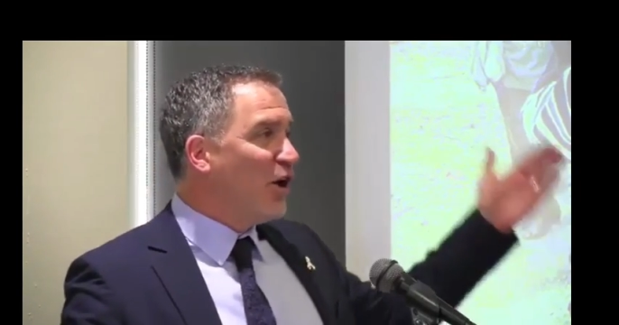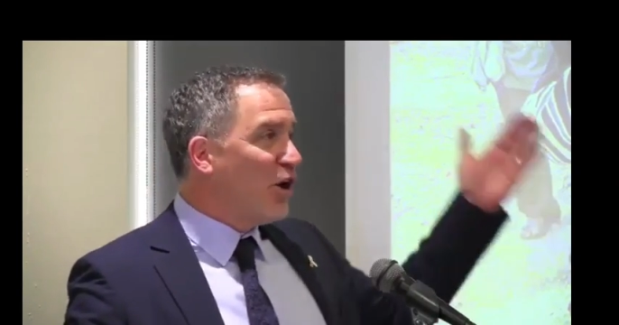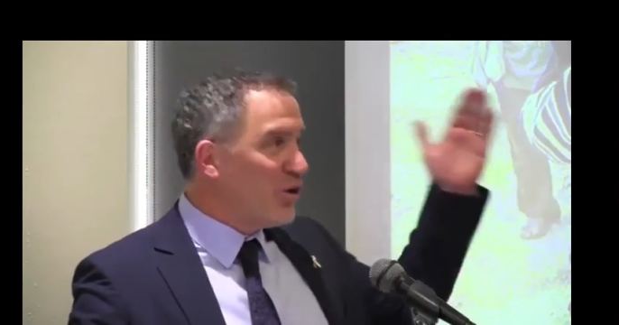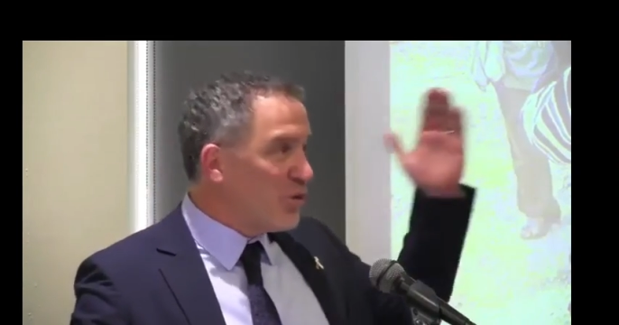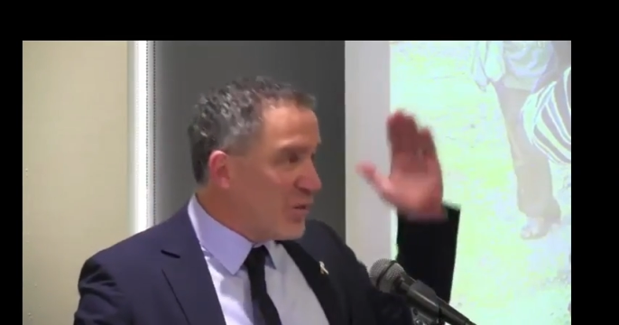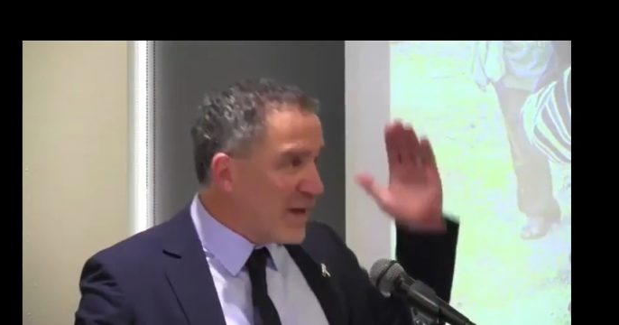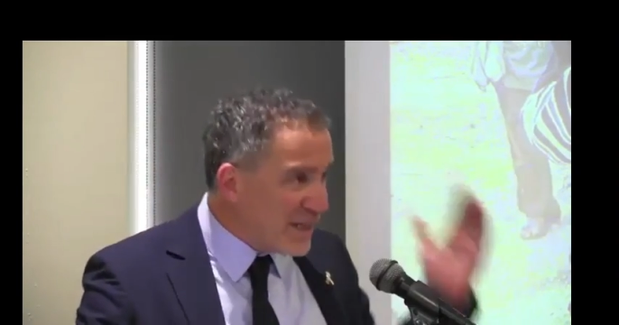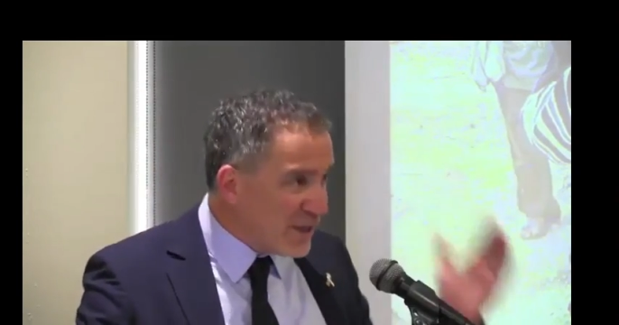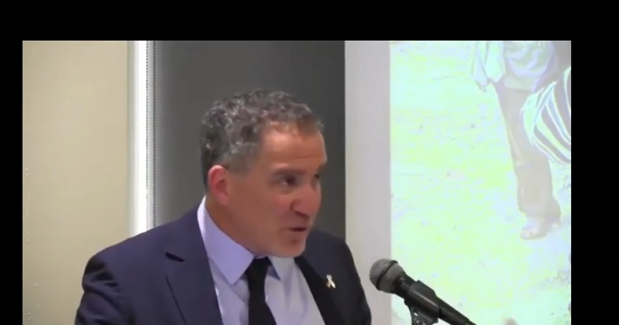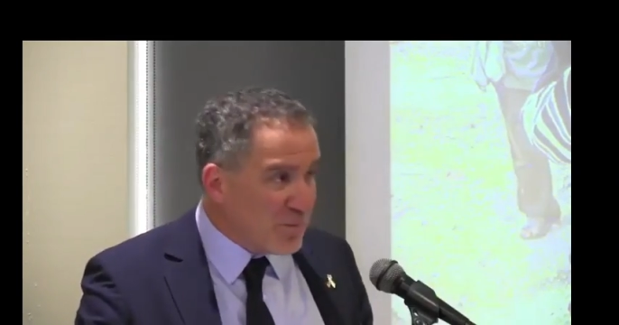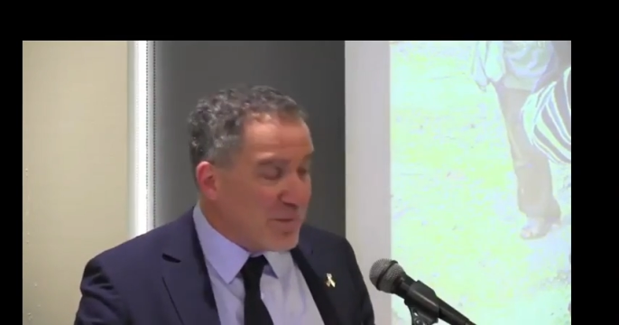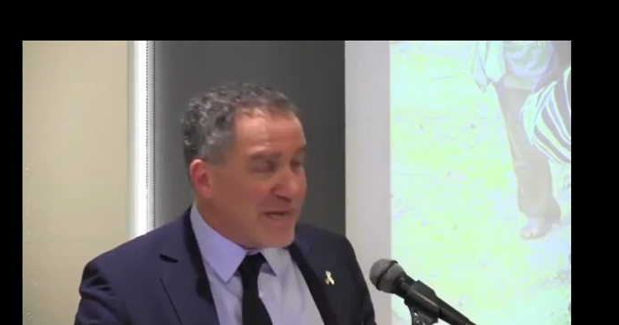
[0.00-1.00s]
on a
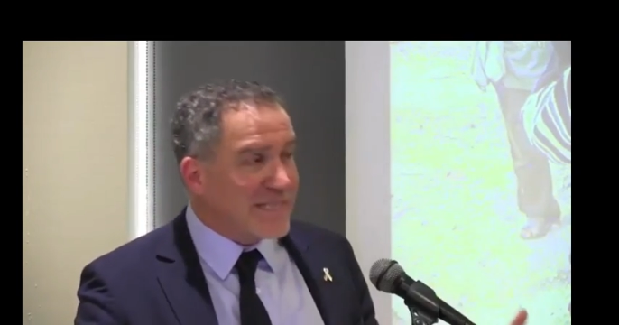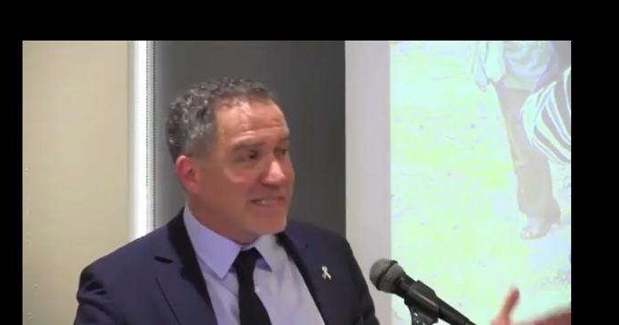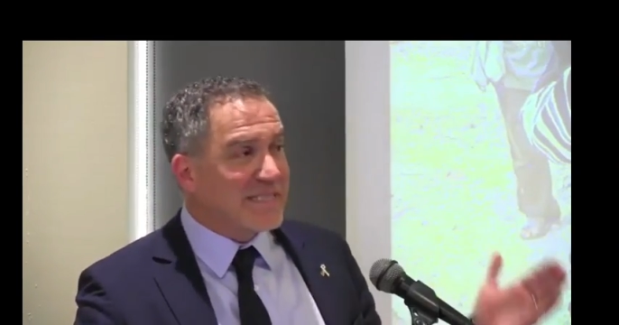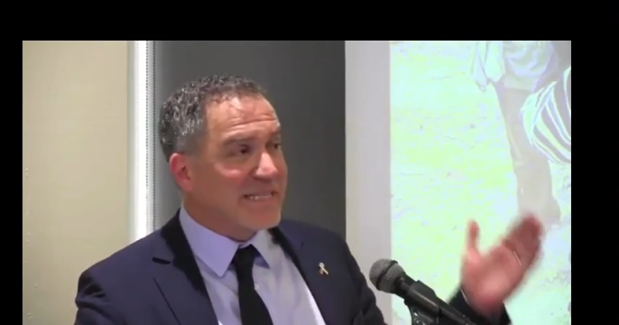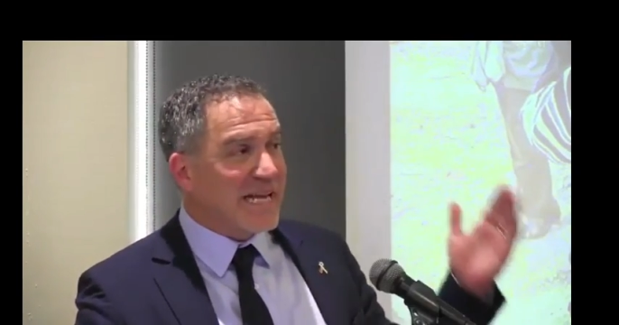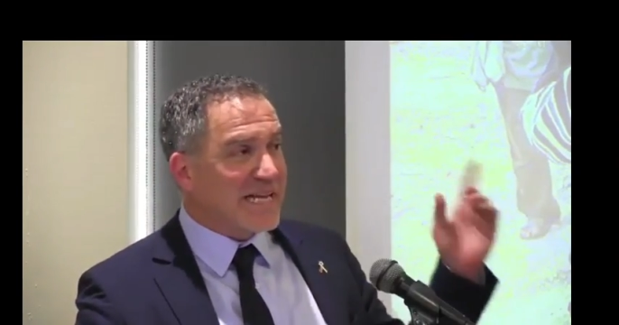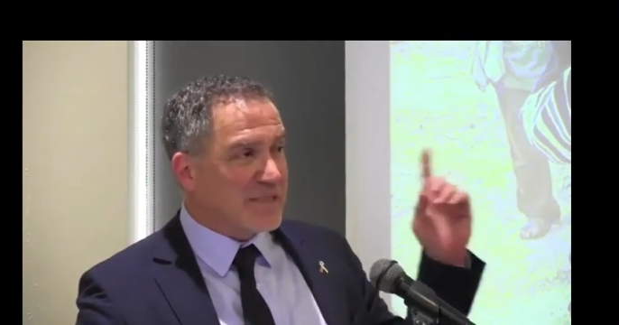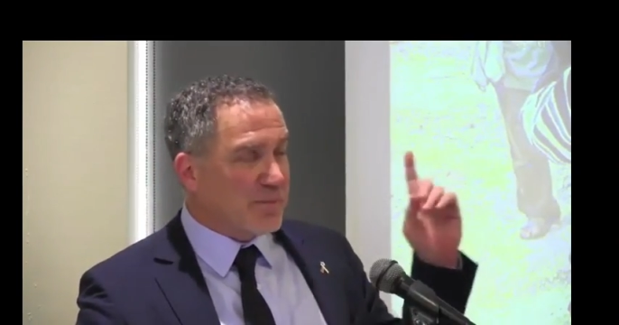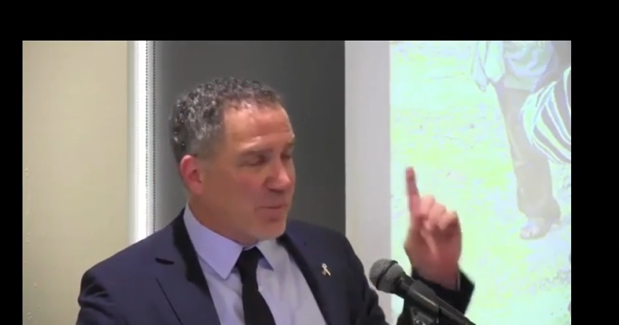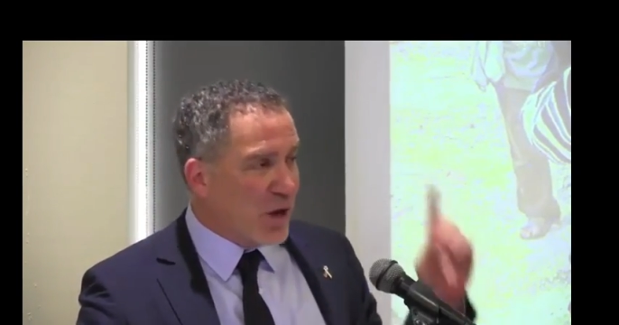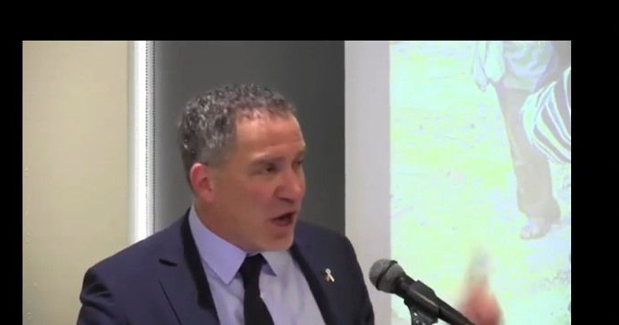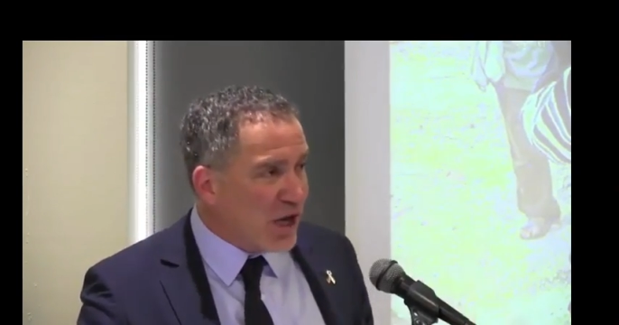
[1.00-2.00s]
regular basis as a
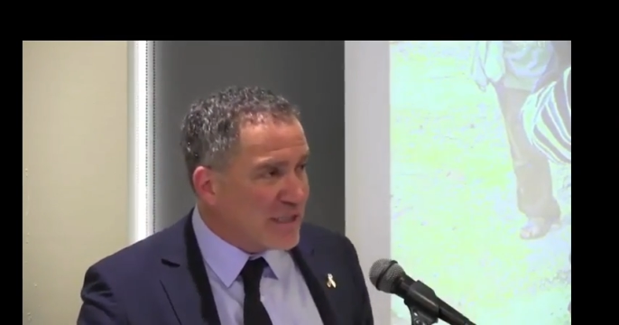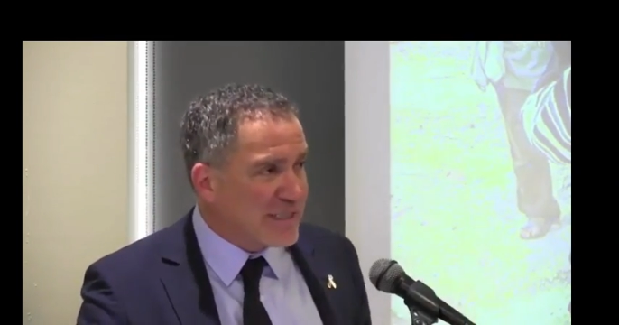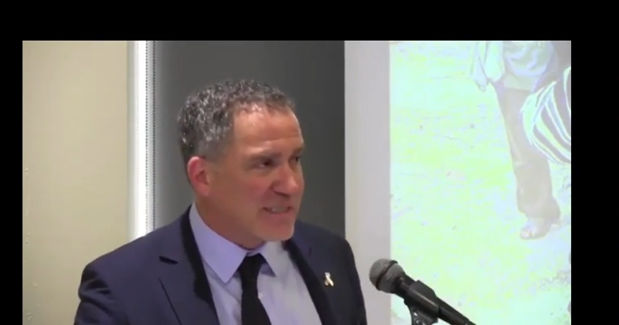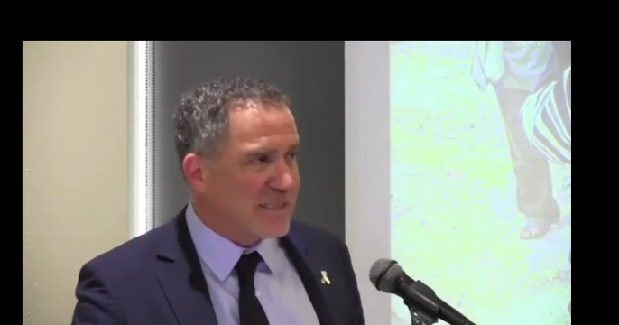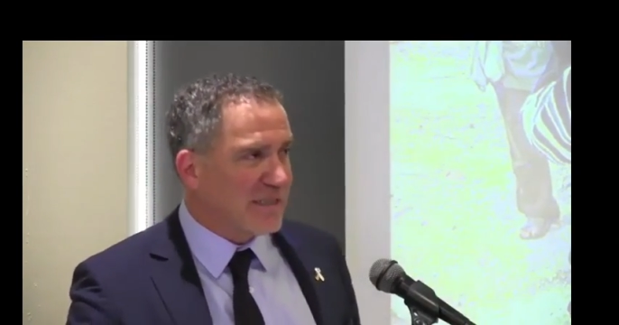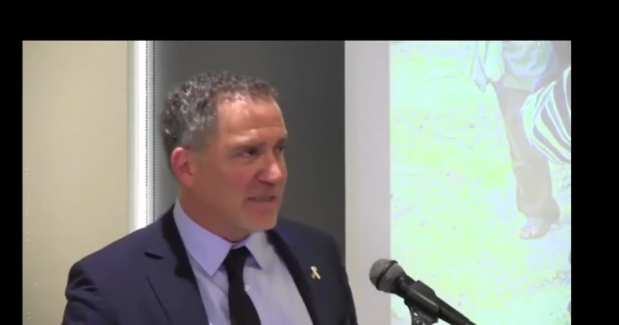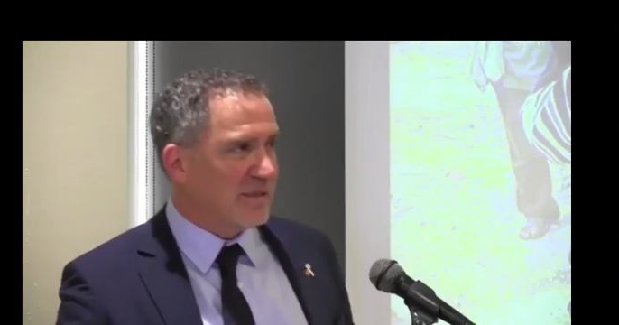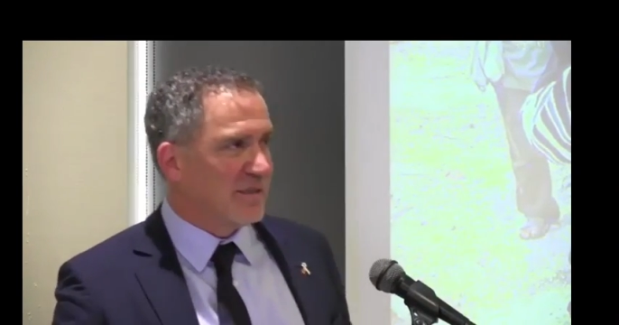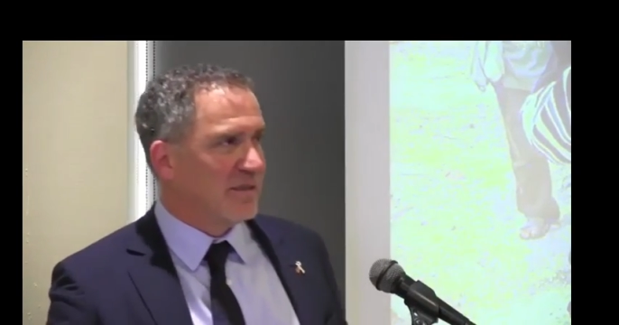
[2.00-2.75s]
policy,